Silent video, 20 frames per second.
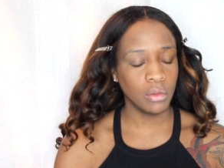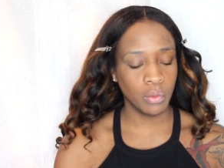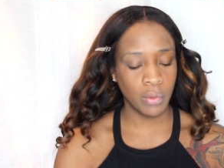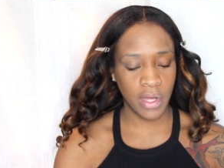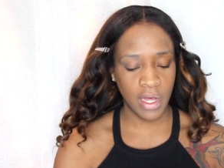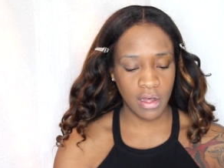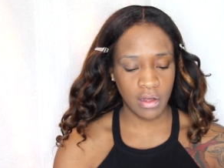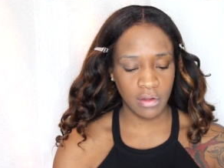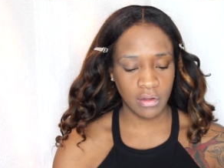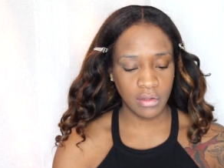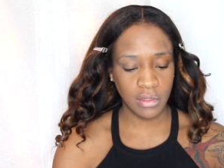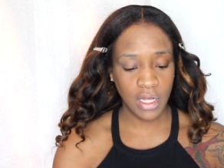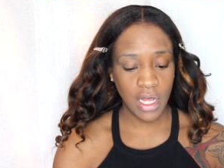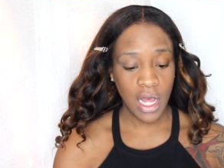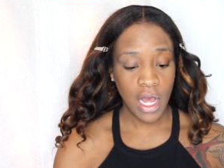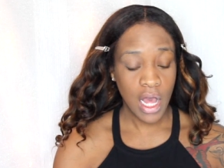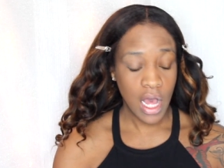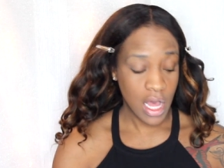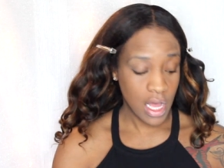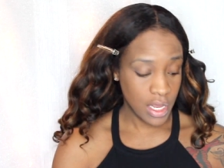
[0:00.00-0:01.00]
Well,
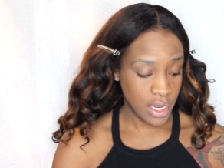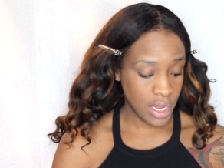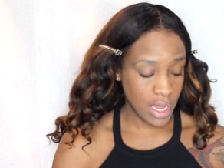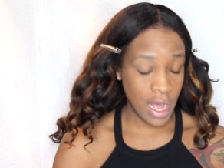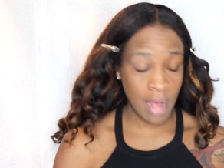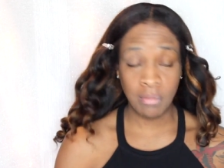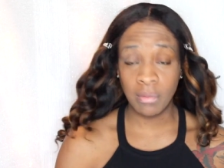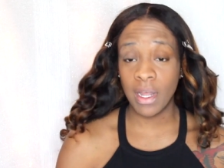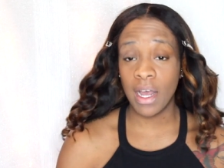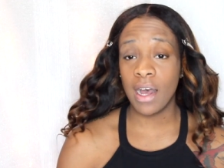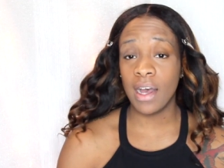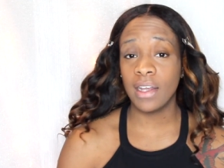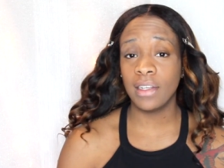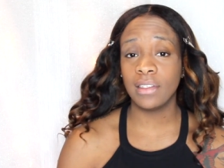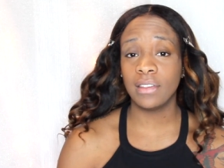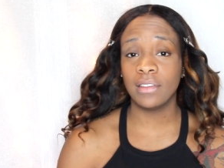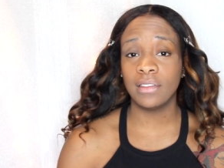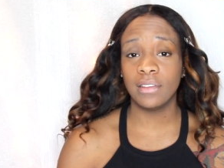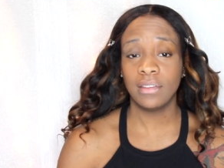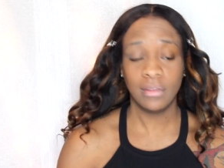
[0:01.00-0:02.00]
I'm
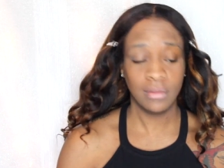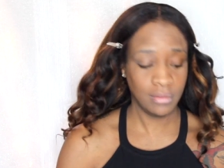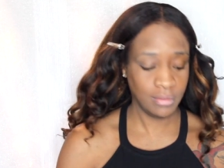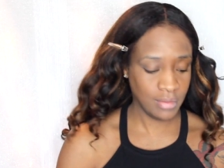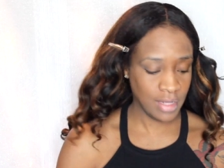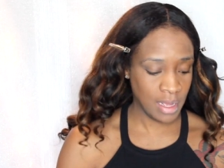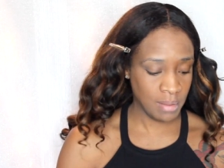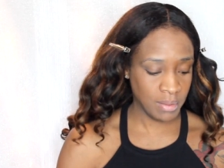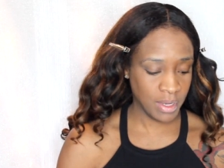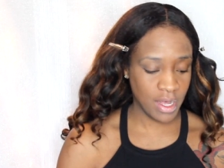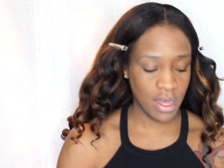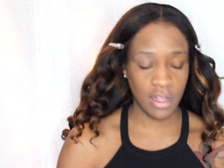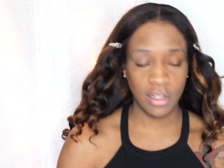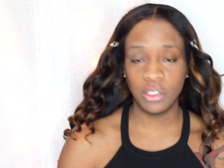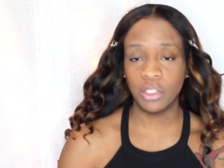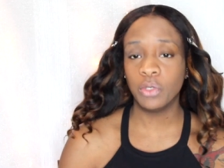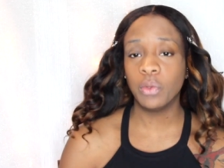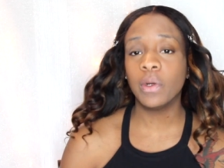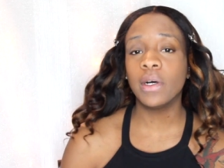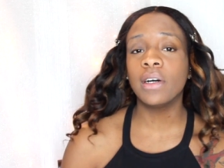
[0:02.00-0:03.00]
not, I'm a
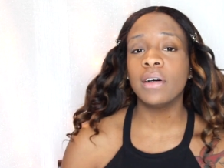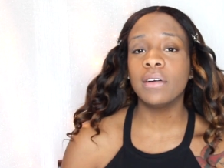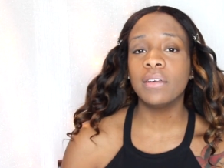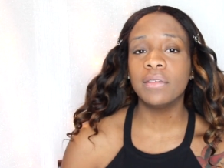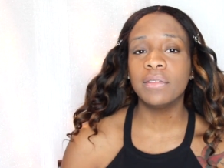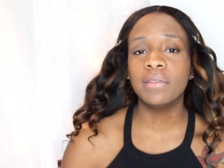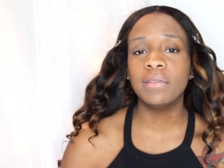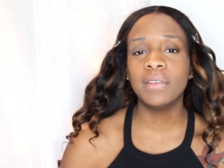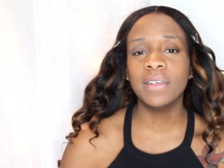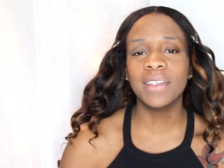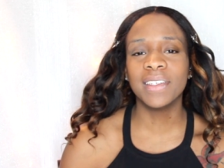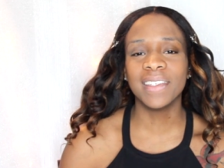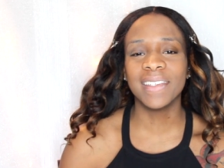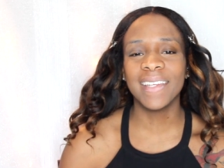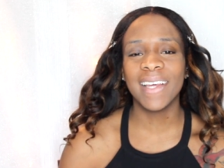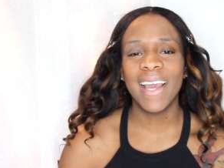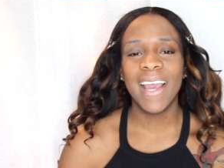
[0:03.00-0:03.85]
color 12.